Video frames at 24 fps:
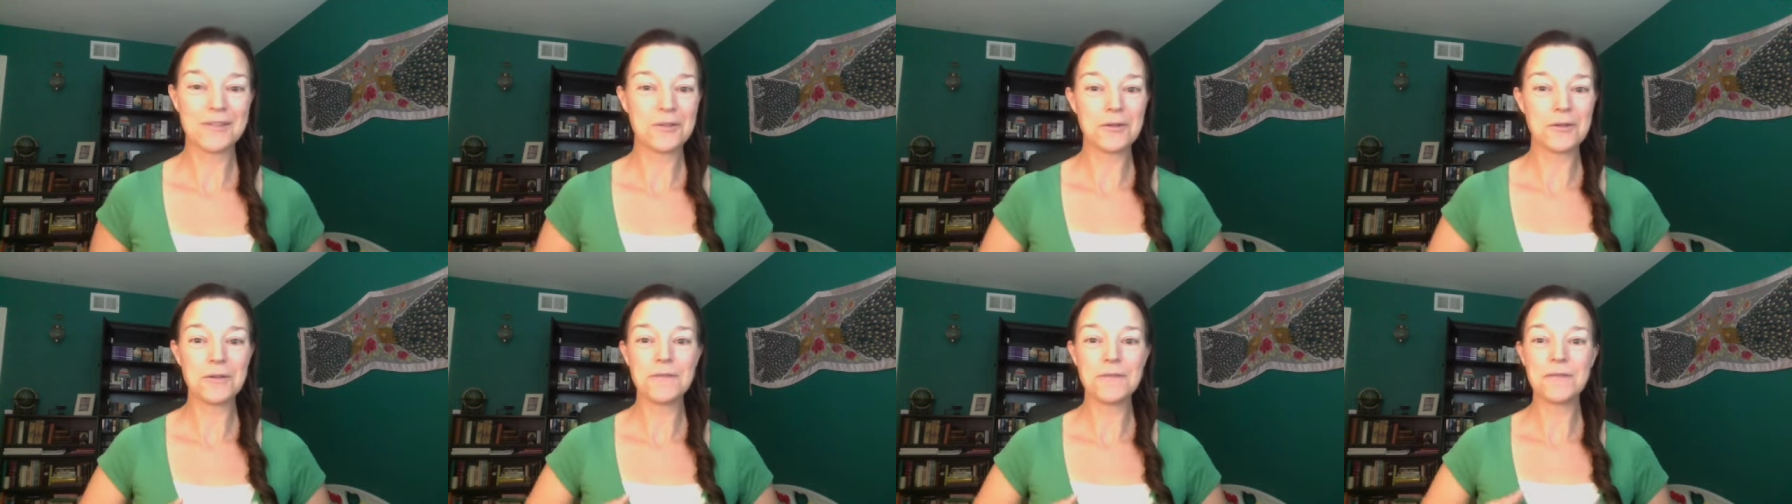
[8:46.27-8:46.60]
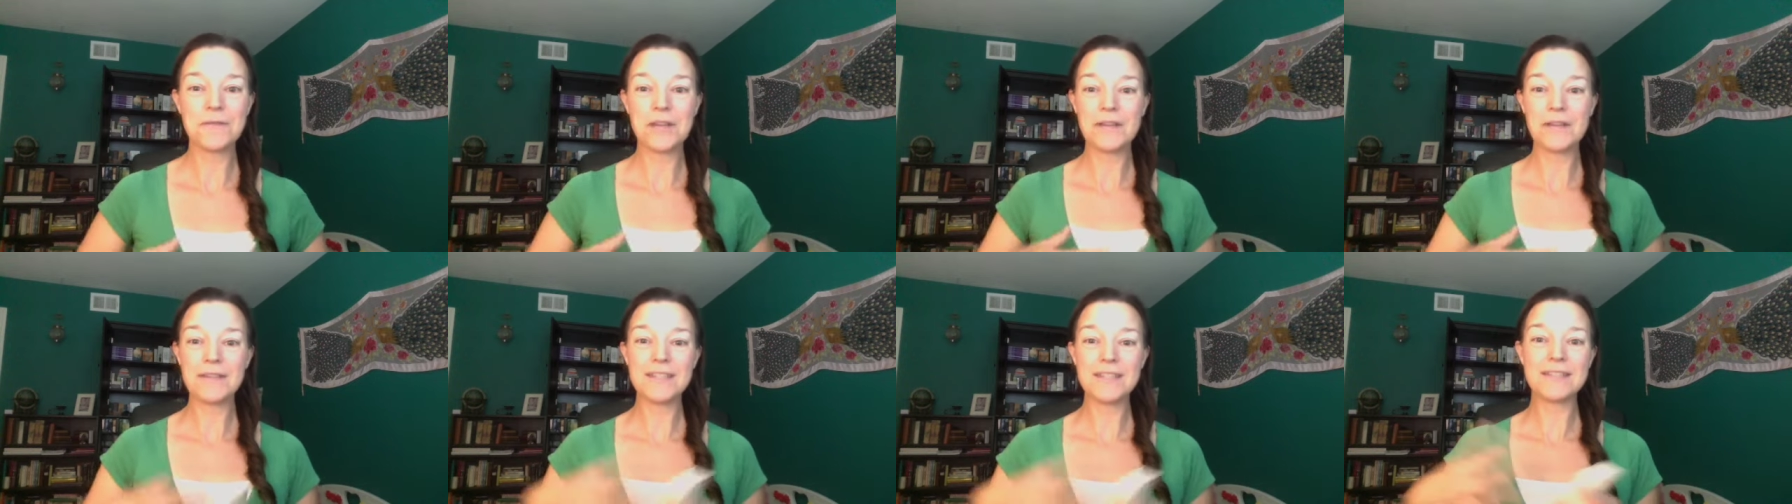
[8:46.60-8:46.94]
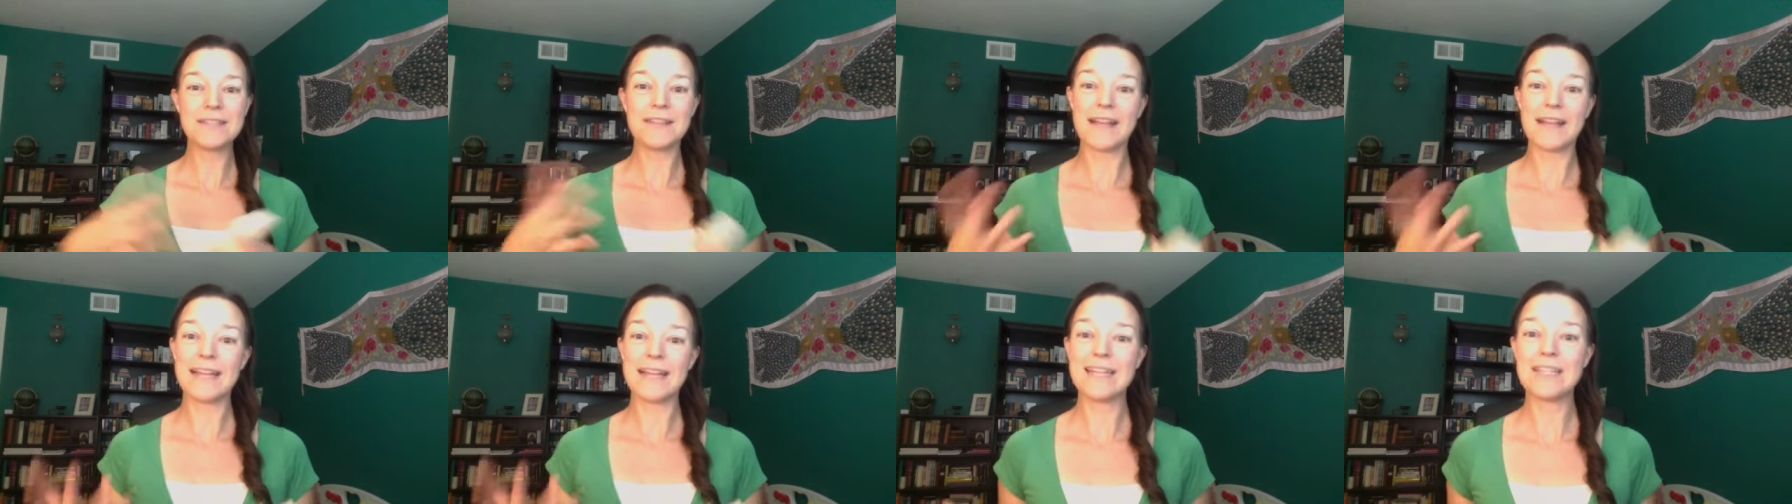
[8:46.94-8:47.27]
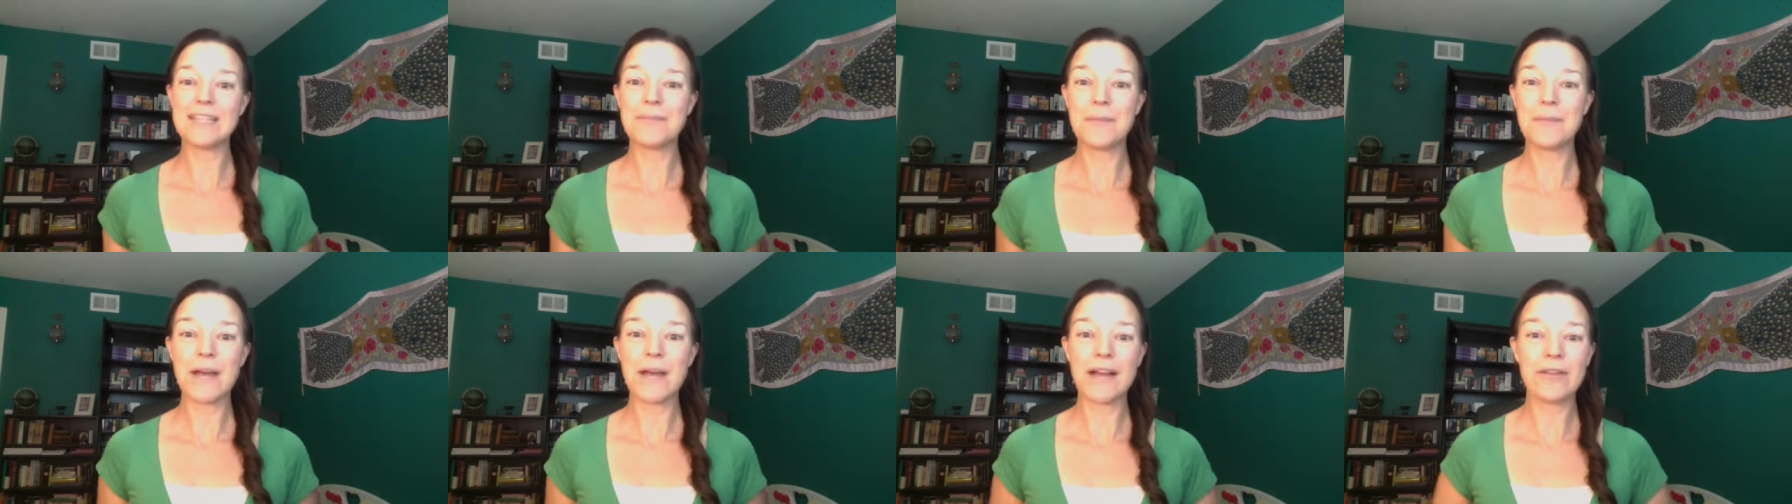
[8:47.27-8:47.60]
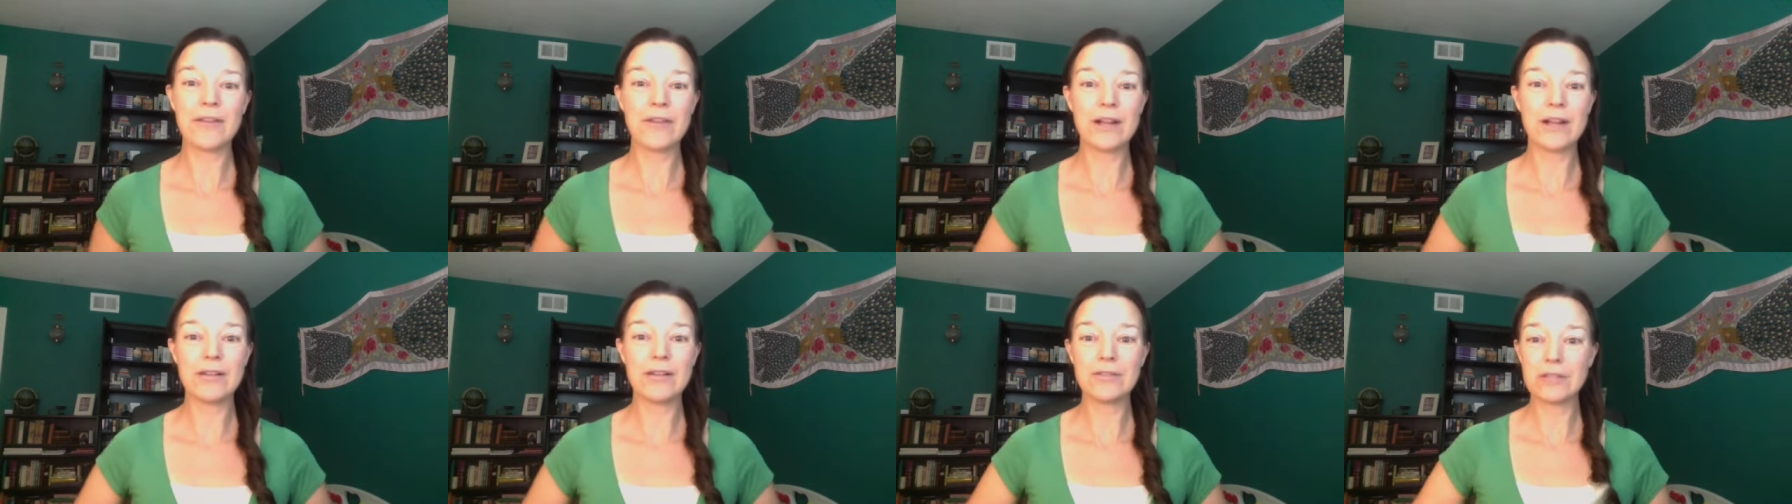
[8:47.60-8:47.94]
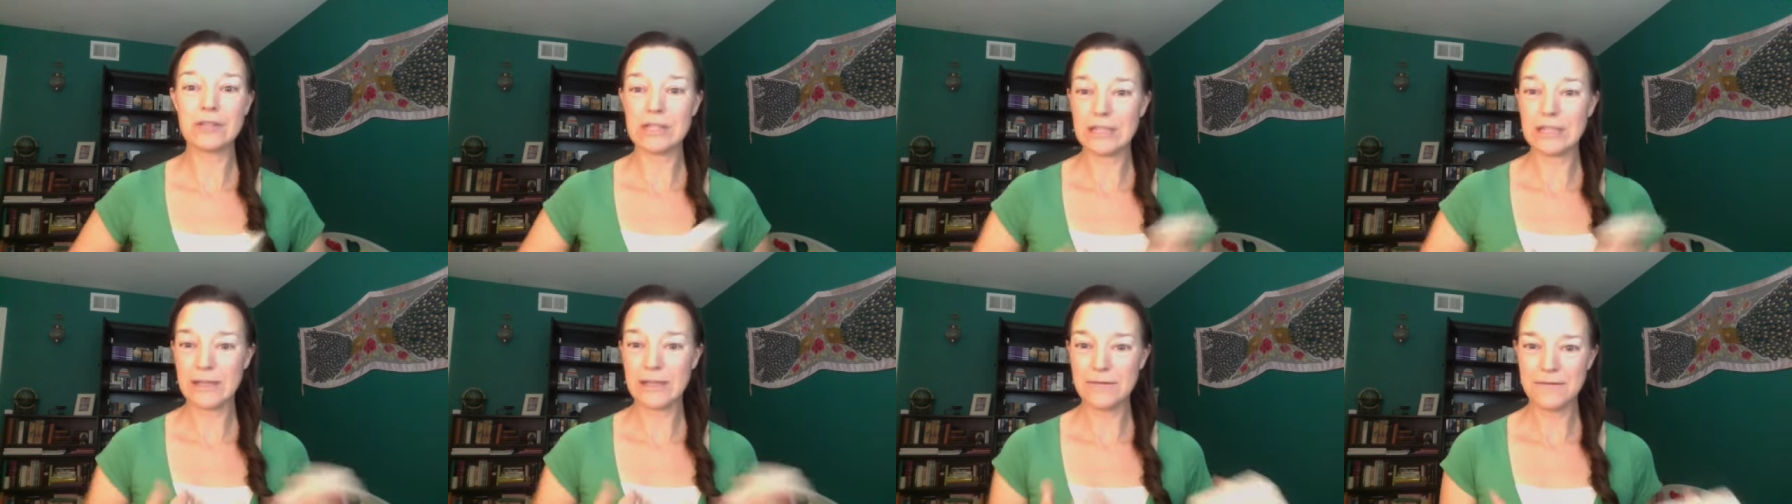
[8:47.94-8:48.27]
So if you have a science background or
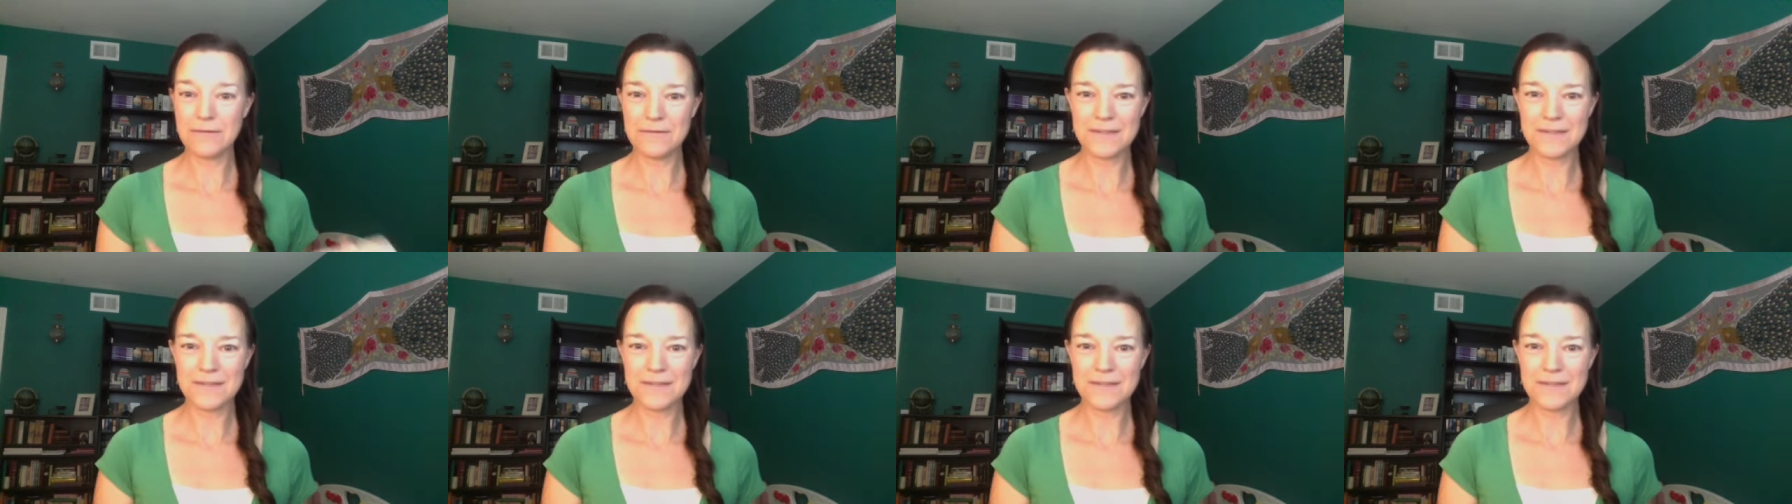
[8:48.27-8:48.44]
you love